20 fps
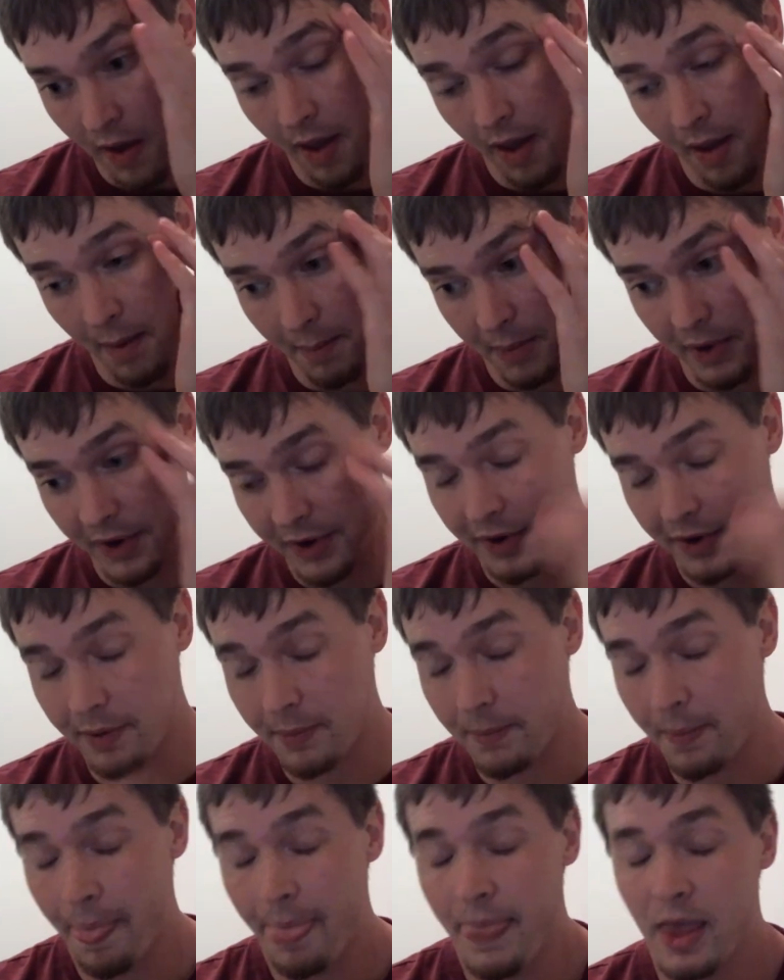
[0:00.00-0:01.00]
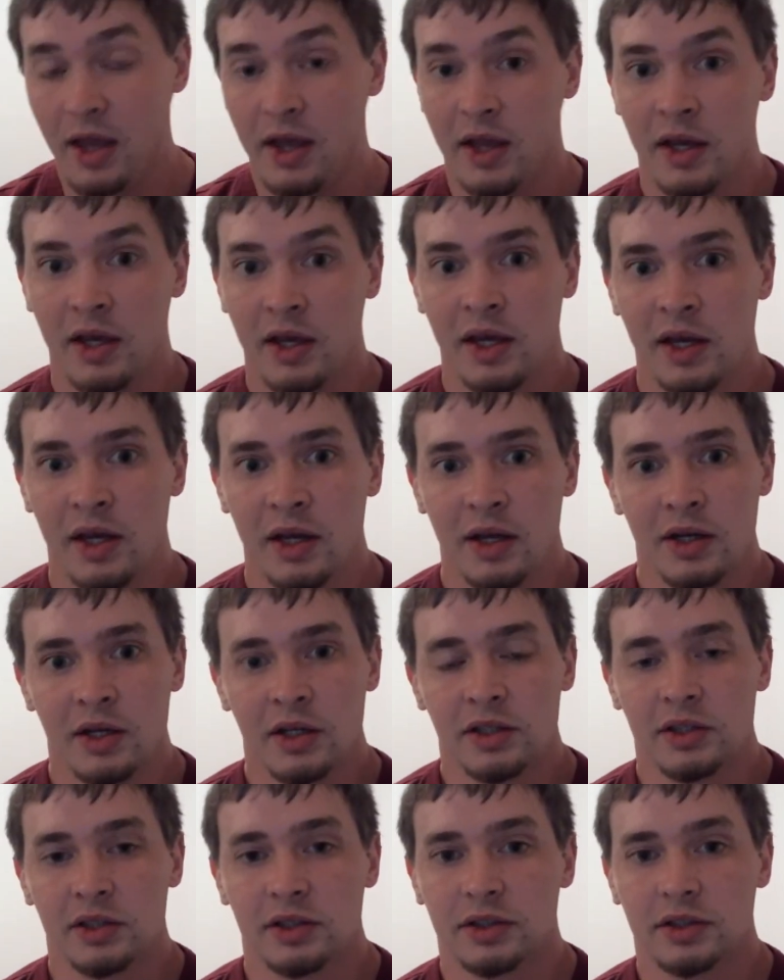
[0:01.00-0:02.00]
But
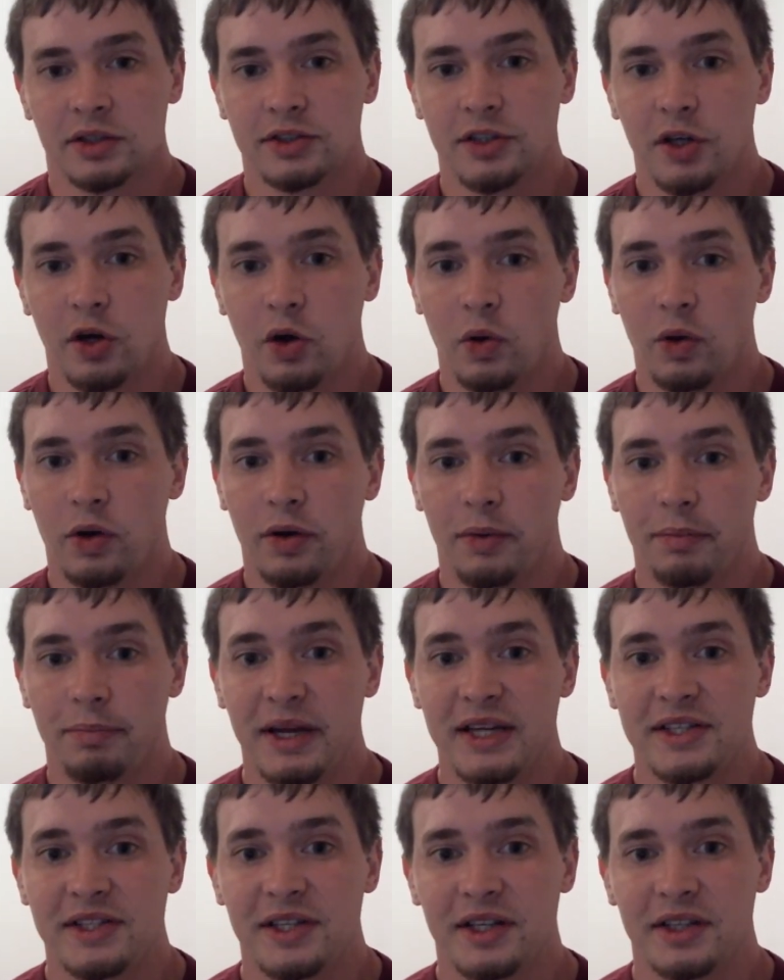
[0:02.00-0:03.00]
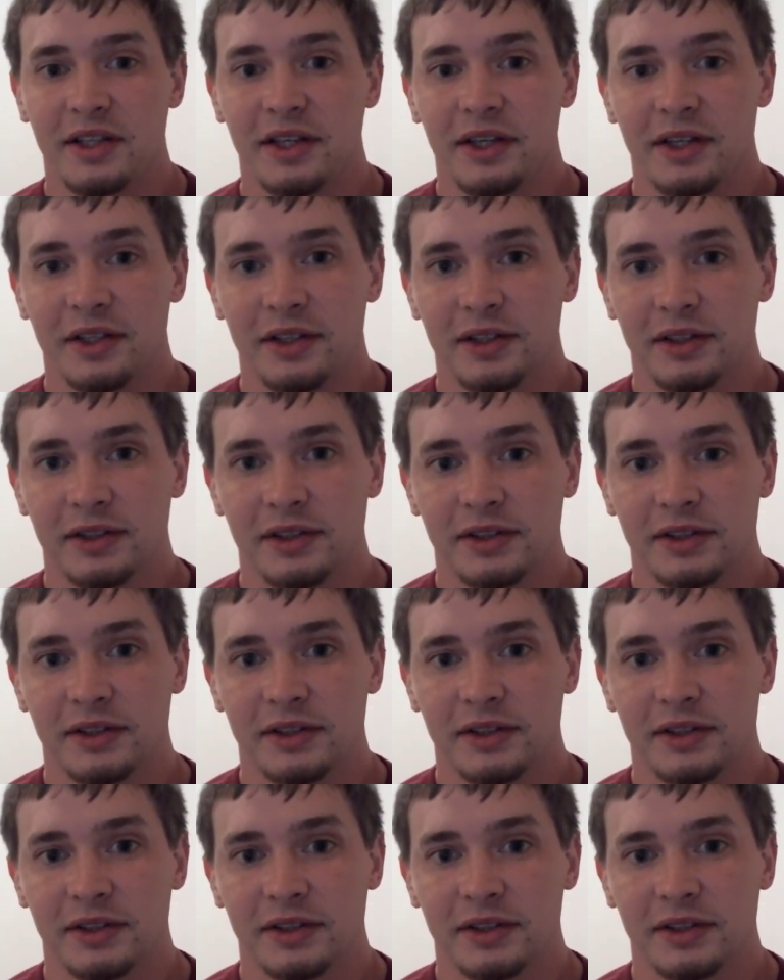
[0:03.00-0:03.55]
so basically,